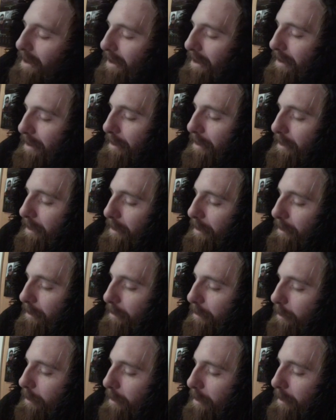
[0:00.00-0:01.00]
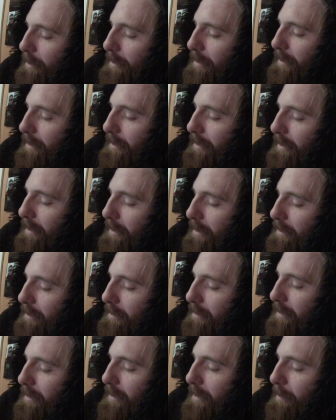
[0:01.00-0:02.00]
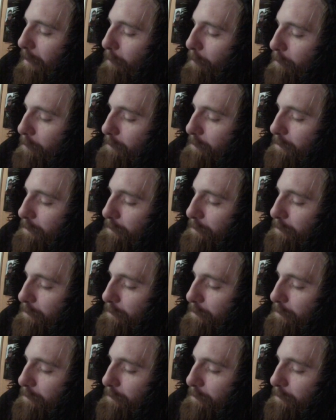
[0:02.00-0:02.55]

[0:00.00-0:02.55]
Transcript: any theaters or anything like that. Um,